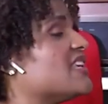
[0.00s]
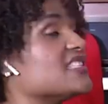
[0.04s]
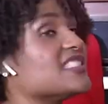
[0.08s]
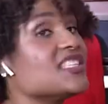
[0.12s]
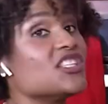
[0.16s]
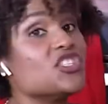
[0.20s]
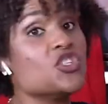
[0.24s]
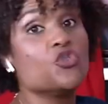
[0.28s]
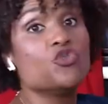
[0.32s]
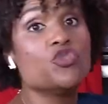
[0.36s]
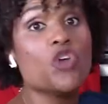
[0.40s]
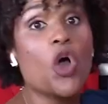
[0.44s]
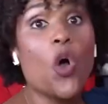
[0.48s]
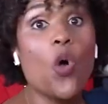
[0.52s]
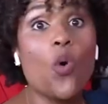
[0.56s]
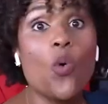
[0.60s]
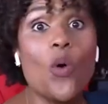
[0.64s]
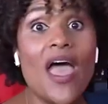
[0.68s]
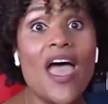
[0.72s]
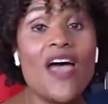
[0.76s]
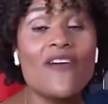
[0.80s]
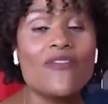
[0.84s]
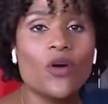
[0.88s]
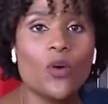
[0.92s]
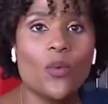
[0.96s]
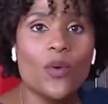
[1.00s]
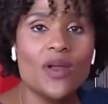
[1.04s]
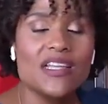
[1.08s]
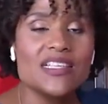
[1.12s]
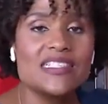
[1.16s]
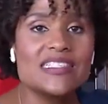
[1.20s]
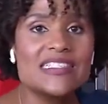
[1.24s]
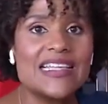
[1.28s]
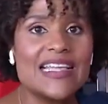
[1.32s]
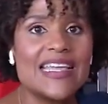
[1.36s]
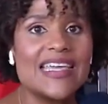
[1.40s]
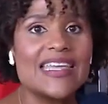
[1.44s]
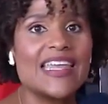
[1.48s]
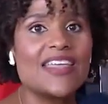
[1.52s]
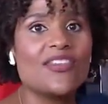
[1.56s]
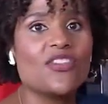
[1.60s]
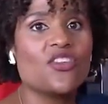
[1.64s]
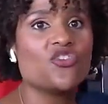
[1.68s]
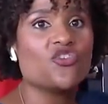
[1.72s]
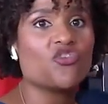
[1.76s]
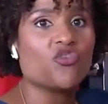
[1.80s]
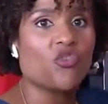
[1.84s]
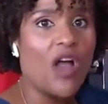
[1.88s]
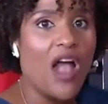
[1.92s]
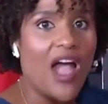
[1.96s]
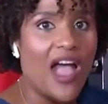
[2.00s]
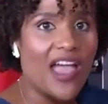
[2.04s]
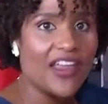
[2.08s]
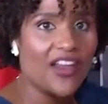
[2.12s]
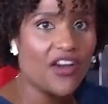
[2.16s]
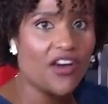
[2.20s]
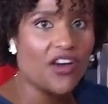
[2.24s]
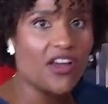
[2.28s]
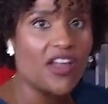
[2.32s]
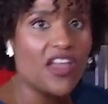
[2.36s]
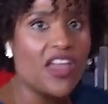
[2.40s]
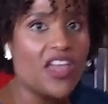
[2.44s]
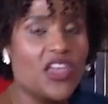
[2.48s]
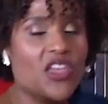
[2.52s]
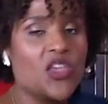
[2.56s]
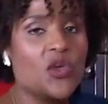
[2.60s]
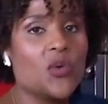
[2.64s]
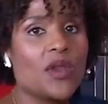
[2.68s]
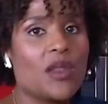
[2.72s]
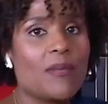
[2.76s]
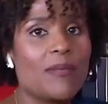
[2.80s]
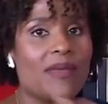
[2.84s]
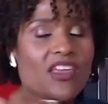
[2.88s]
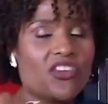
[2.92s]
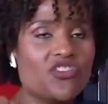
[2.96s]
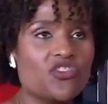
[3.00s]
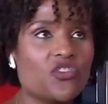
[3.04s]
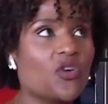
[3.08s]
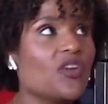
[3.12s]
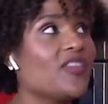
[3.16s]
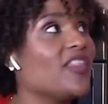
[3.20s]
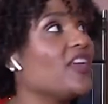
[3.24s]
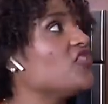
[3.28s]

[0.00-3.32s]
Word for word: this is you don't ever want to stick it in the dryer. You want to make sure